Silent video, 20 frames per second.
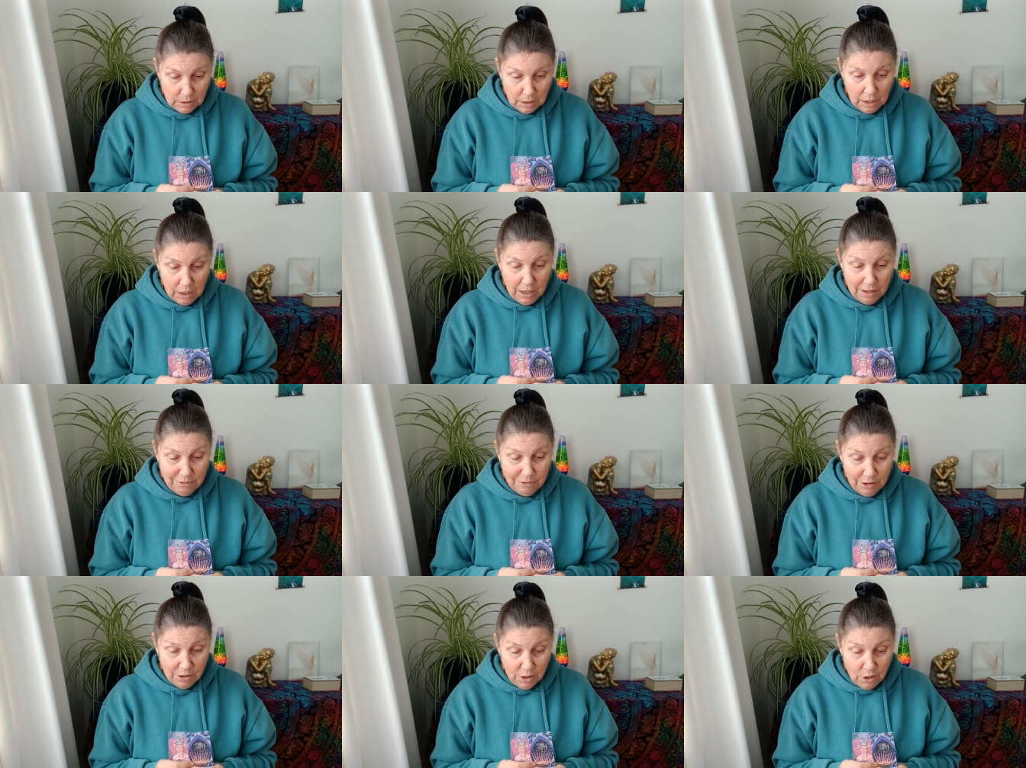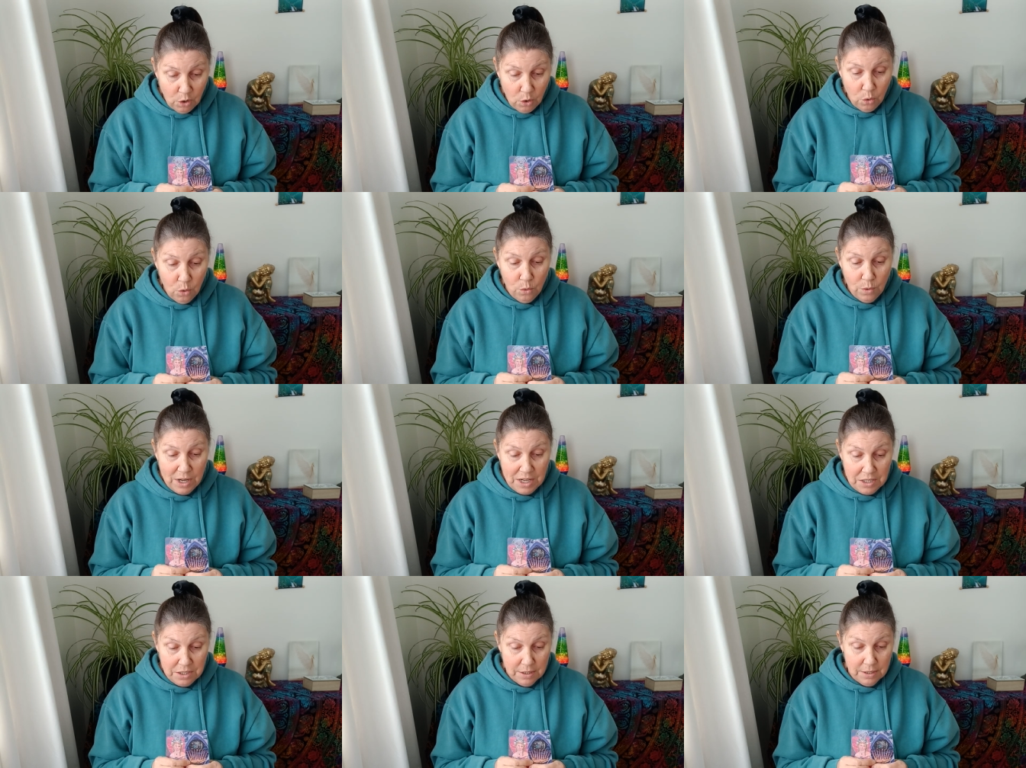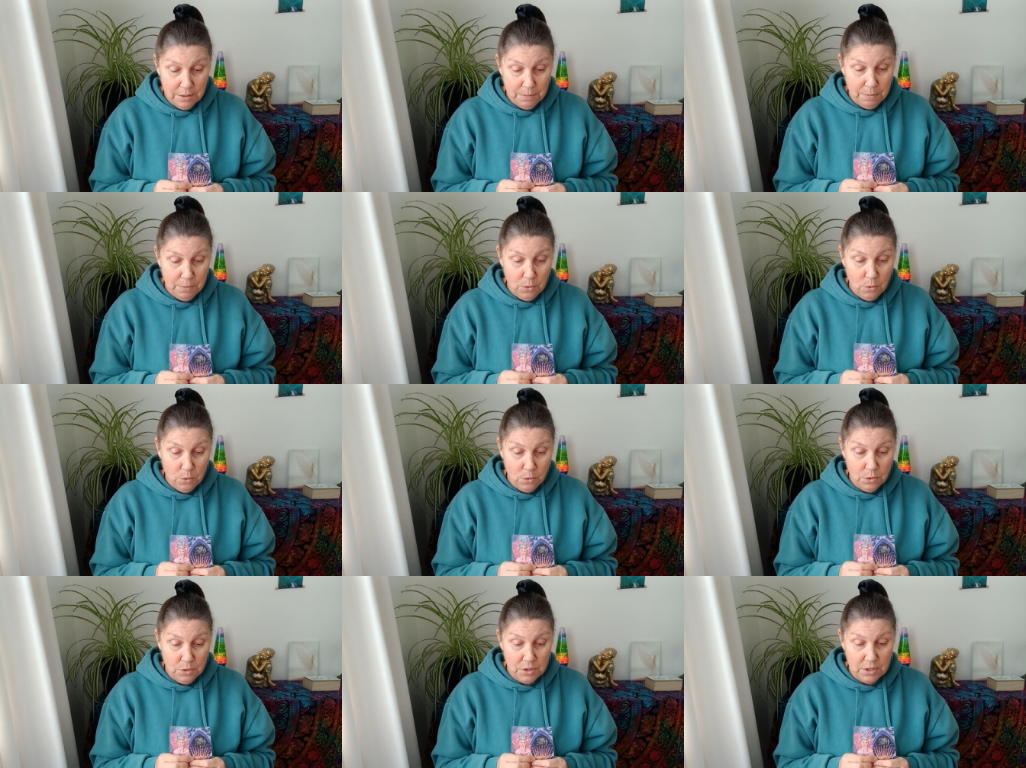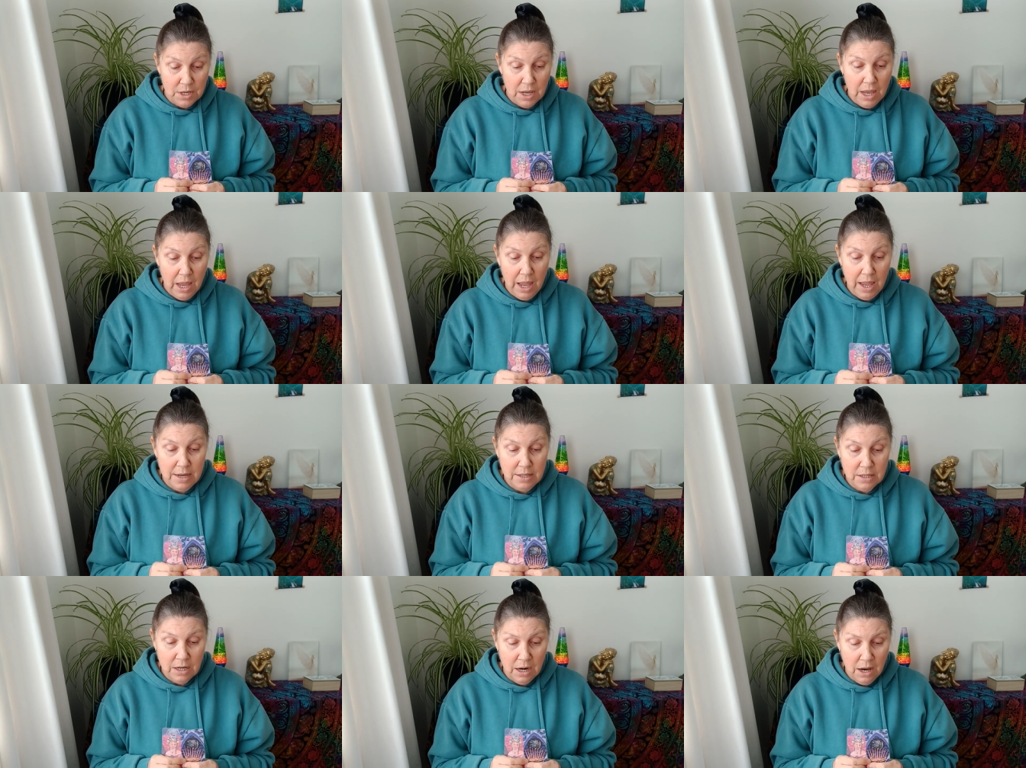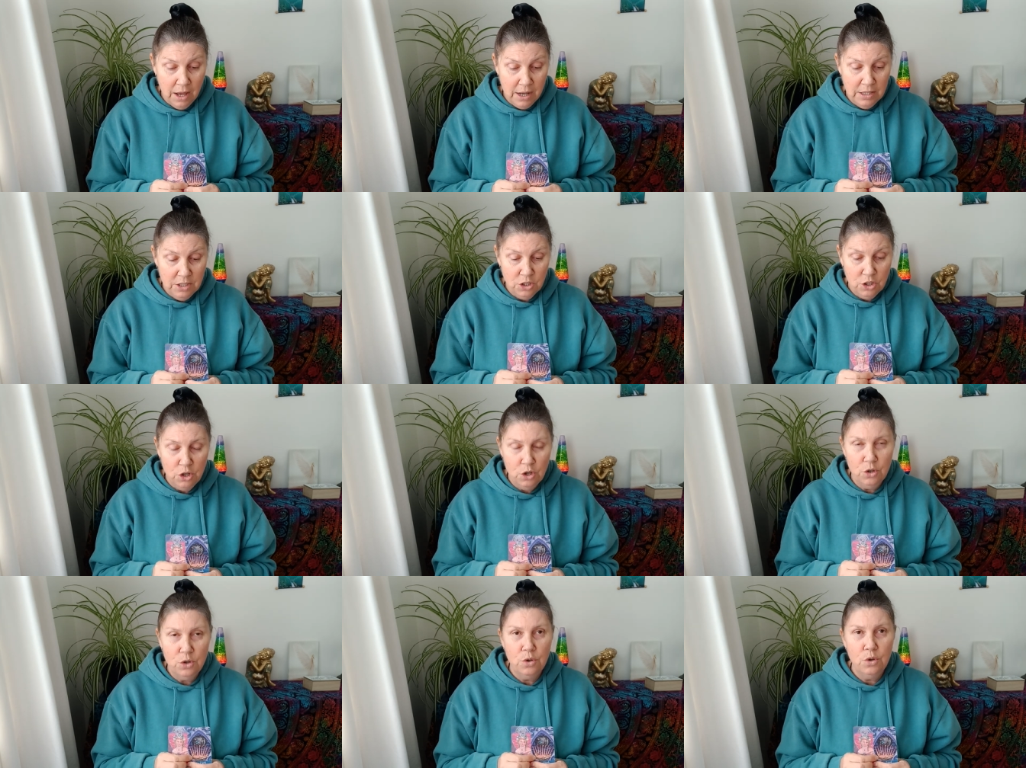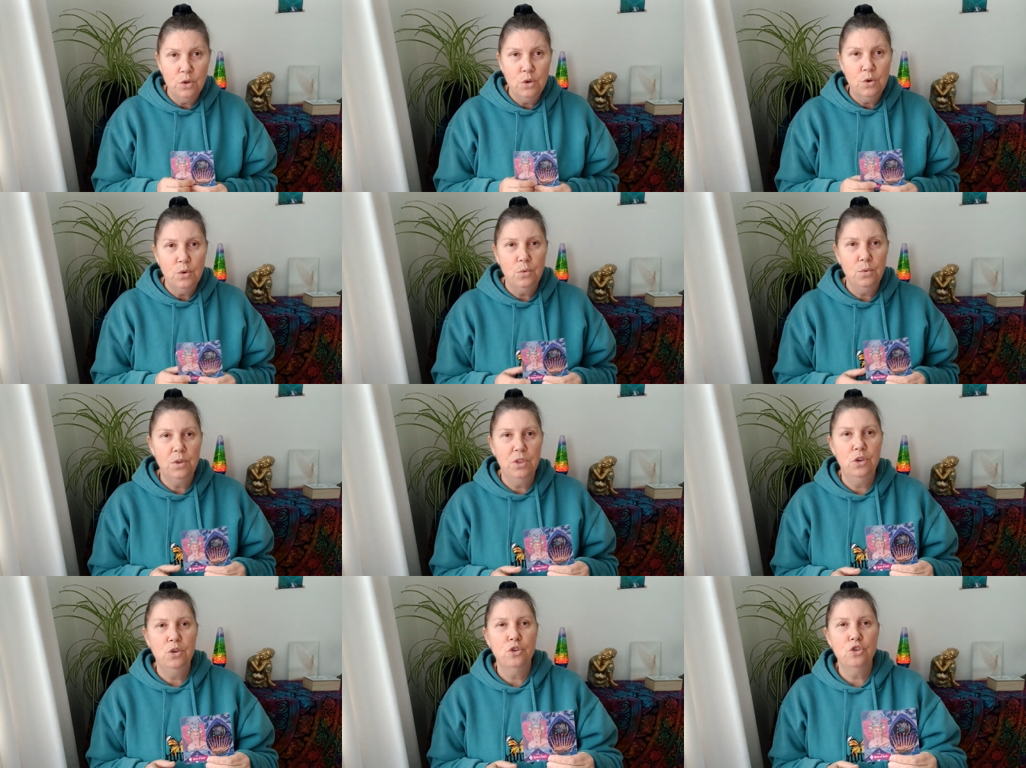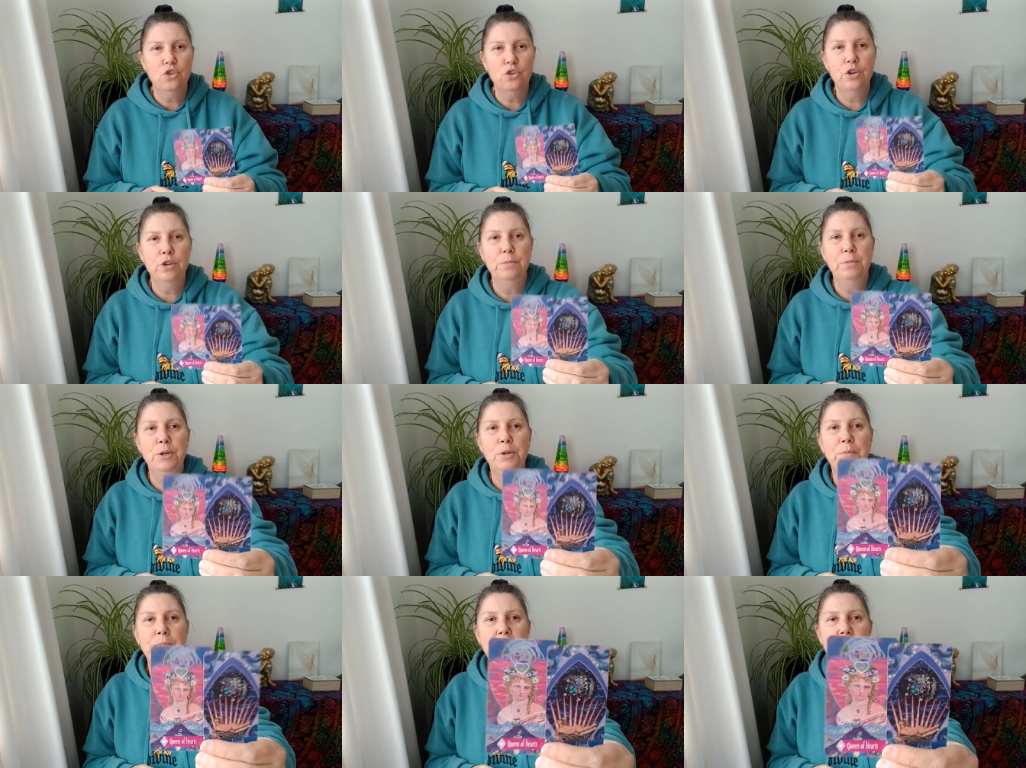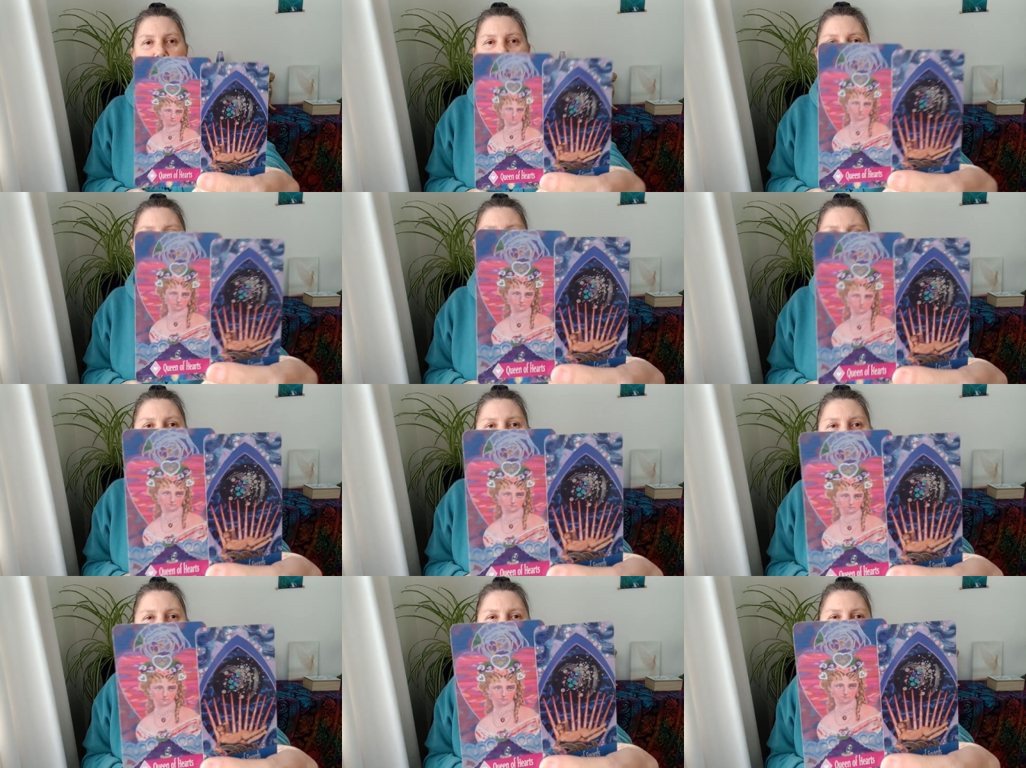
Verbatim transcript: Love always supports and aligns you with your true purpose.